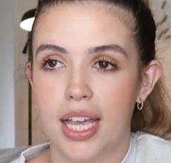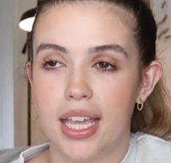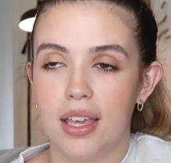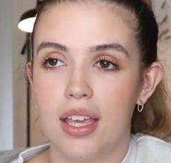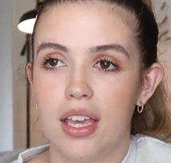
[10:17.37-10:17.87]

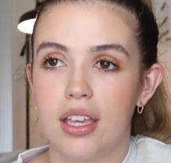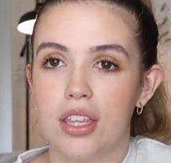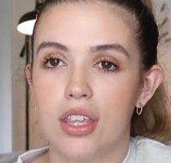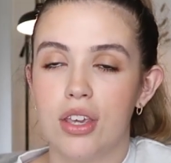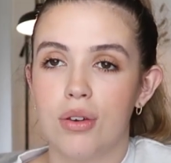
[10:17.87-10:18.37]
Like,
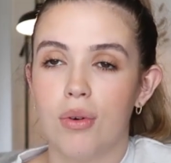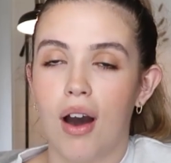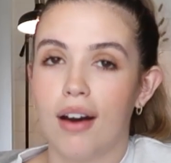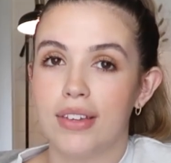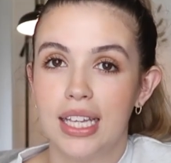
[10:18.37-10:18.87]
you
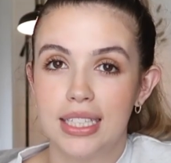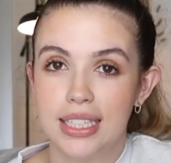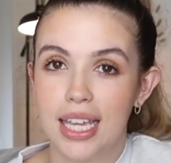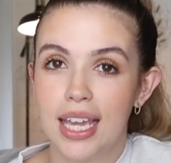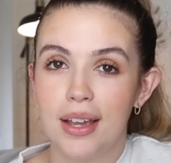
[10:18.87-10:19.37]

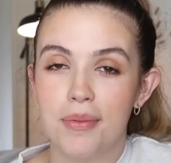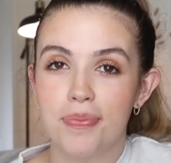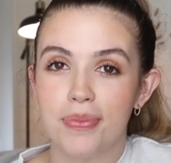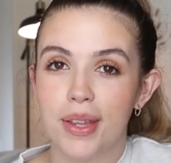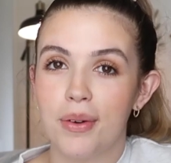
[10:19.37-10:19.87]
obviously
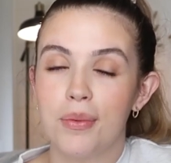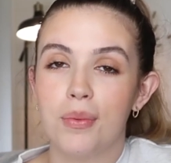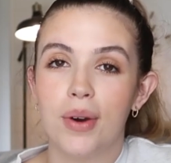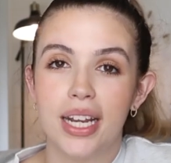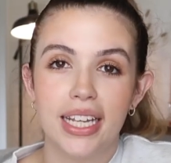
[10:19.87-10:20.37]

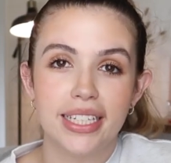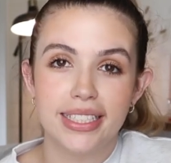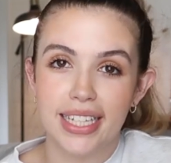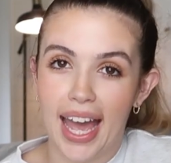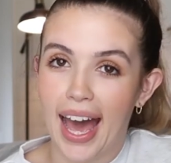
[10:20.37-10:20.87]
wouldn't
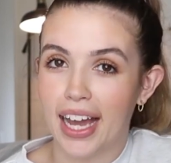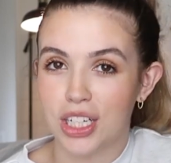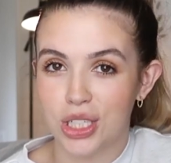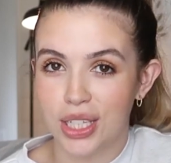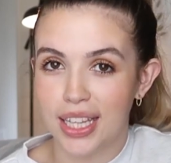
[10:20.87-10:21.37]

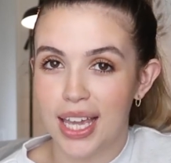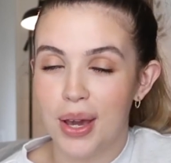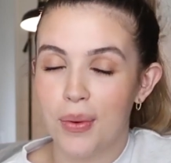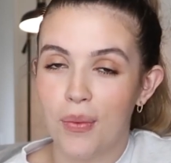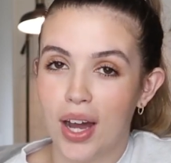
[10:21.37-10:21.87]

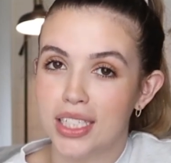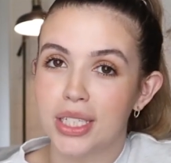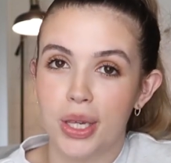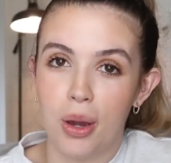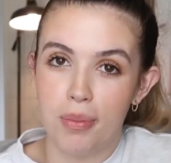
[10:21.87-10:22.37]
actually want
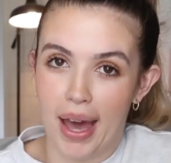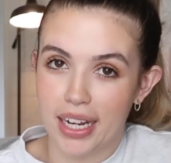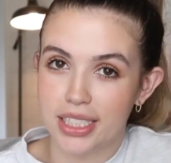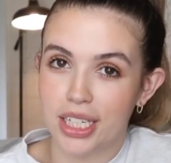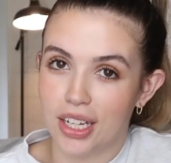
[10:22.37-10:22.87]
to go
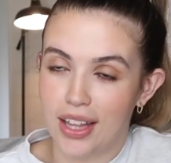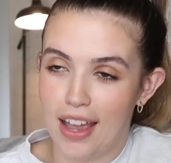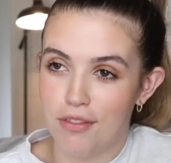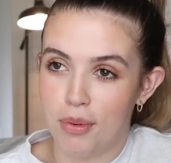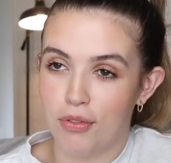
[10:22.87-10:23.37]
back to your
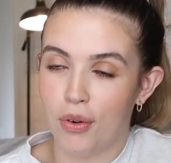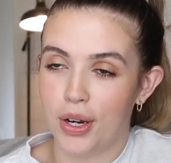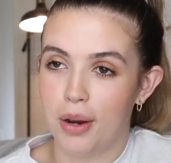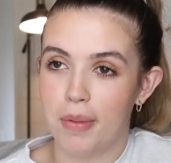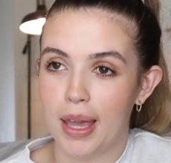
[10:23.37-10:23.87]
life before
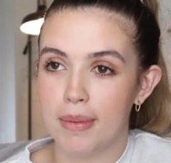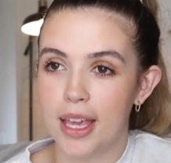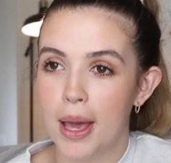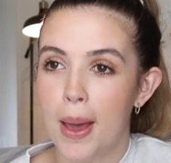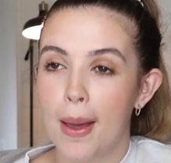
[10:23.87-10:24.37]
your
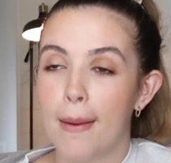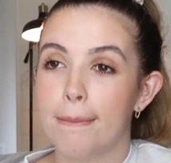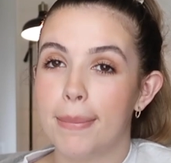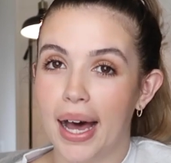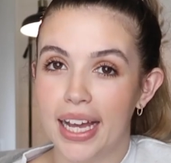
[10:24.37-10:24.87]
baby,
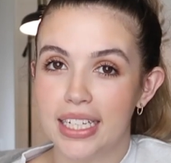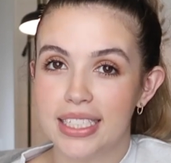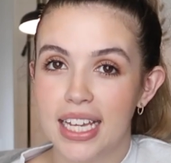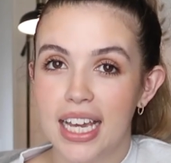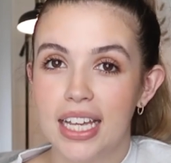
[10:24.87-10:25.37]

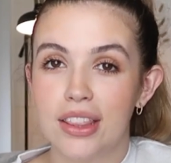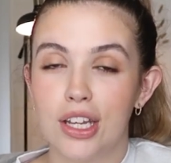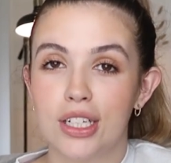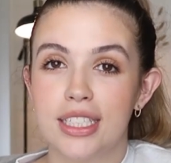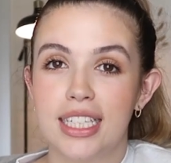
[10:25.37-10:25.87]
but
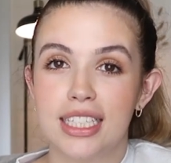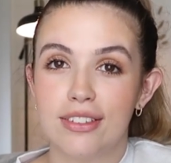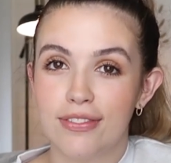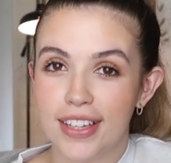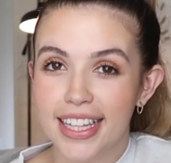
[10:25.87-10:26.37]
there's
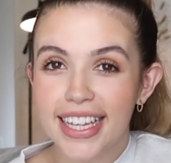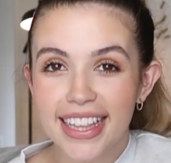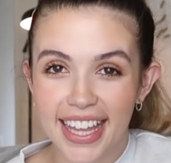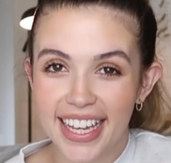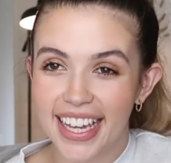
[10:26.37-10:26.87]
this feeling
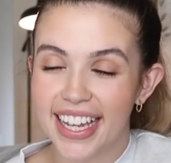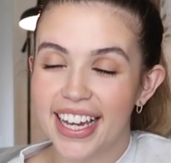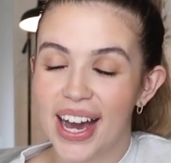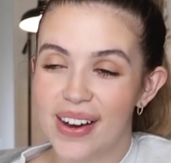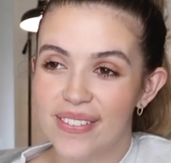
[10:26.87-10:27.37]
that
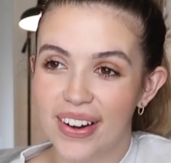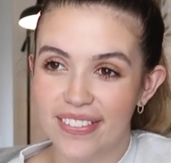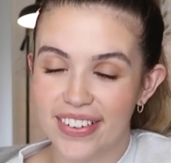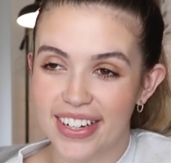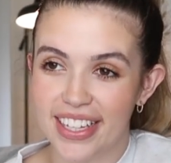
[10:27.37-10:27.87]
can come
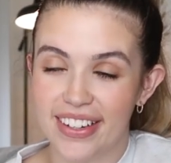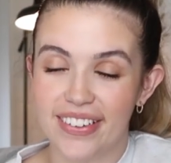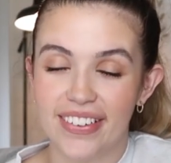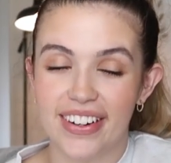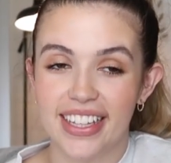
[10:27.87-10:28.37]
over you,
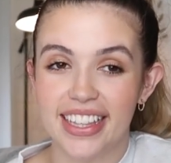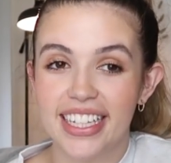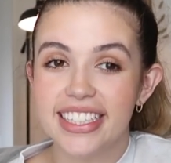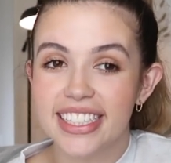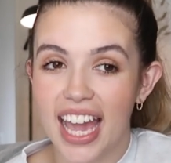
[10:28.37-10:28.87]
or at
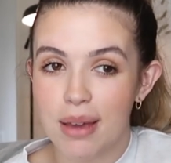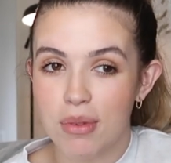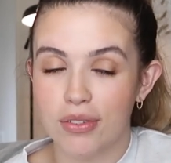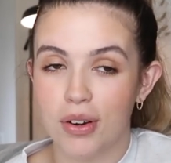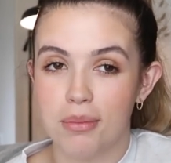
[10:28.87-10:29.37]
least
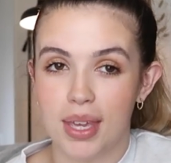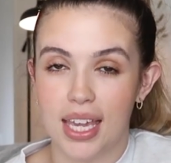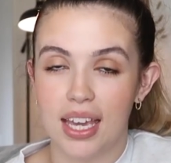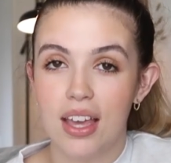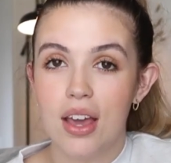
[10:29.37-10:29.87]
came over
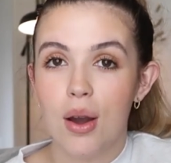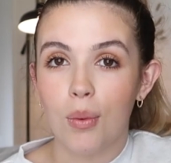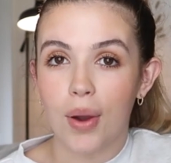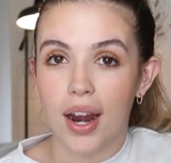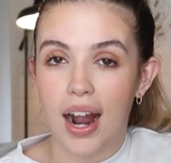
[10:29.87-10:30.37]
me,
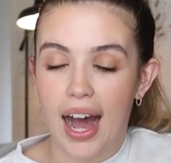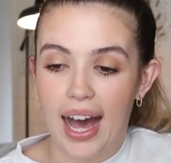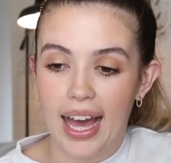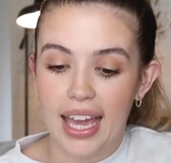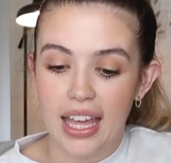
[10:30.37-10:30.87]
where
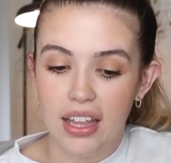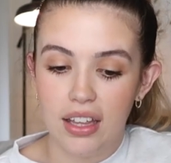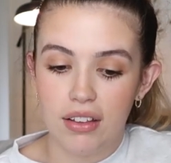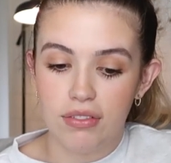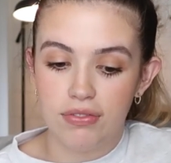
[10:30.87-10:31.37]
I
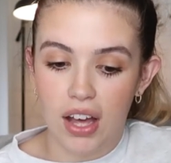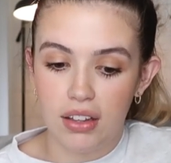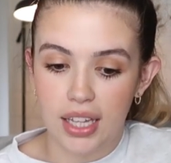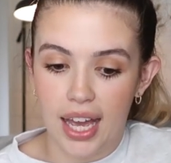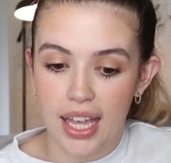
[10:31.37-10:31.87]

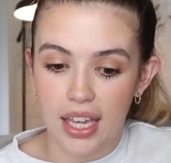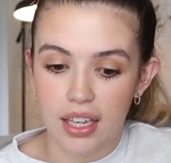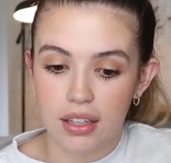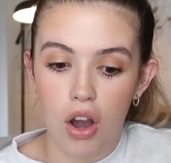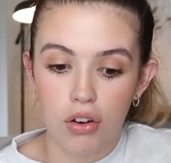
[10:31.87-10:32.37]
felt
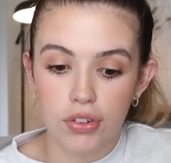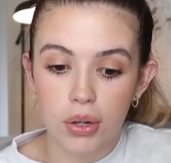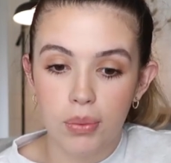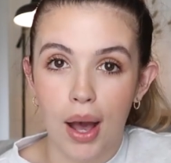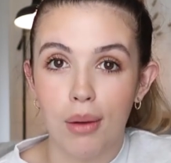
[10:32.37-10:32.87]
like
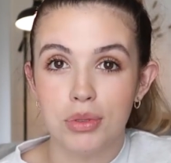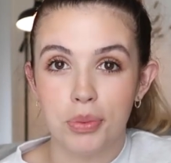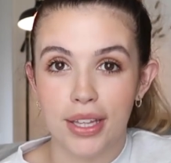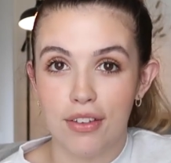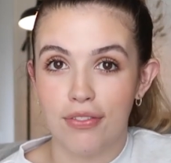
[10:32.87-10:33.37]
overwhelmed
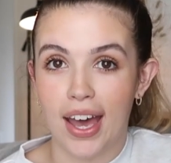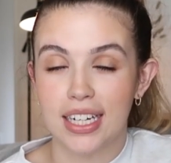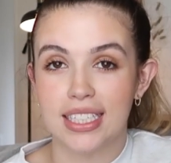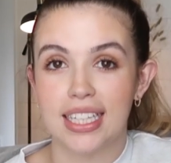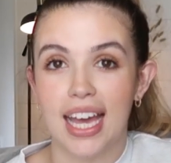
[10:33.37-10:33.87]
by the
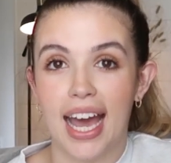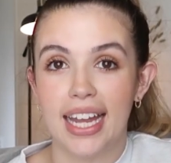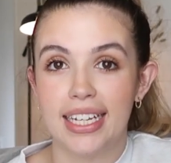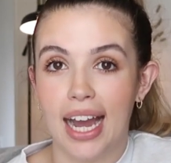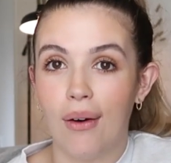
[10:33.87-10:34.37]
fact that
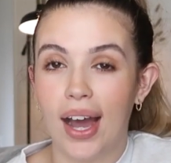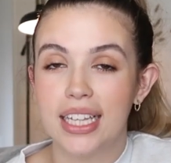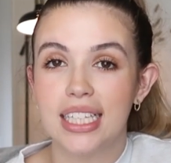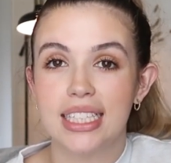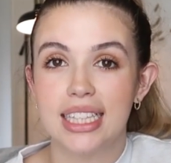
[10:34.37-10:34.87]
I now
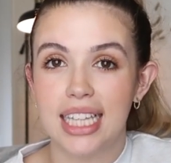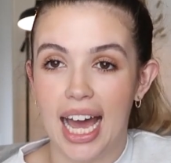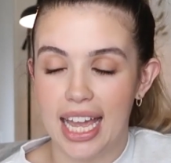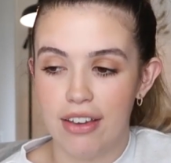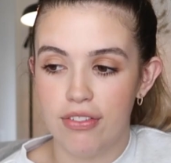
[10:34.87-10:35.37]
had this
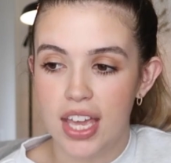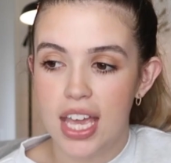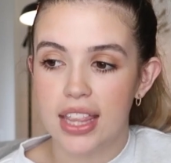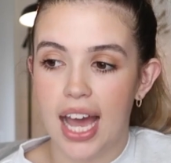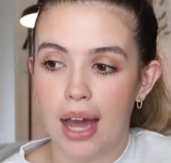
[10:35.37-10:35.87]
life
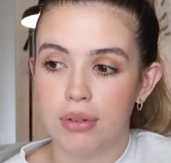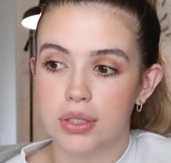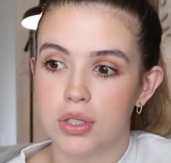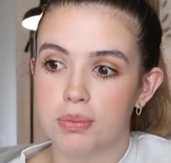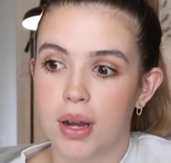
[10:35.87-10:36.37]
that I
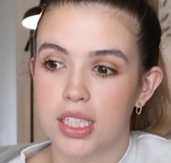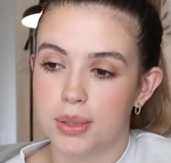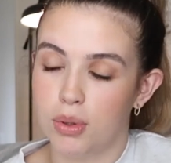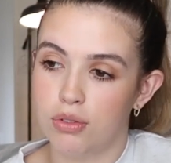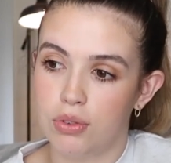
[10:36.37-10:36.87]
was
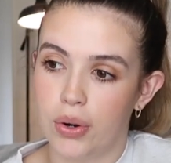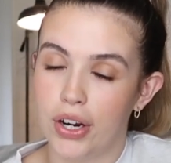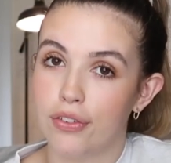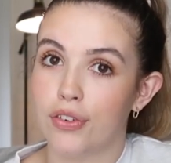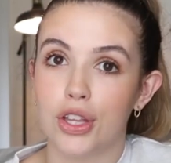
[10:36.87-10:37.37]
responsible
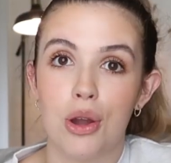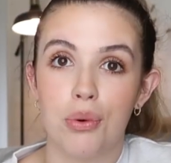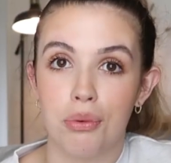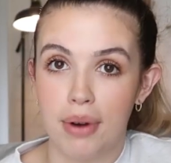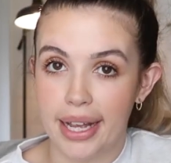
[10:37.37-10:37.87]
for the
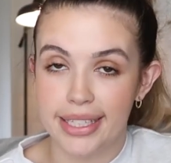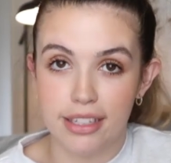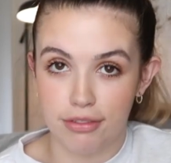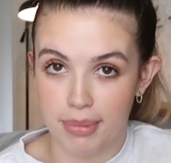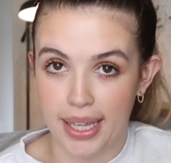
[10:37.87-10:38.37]
rest
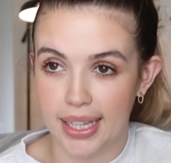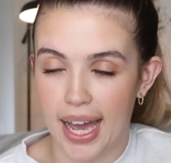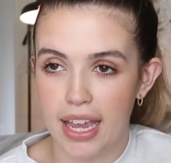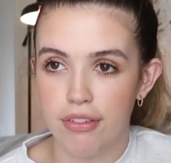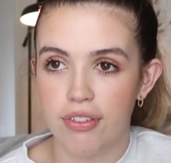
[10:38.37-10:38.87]
of my
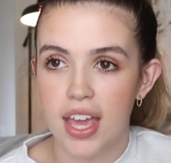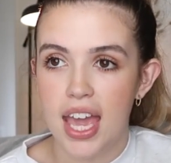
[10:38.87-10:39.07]
life.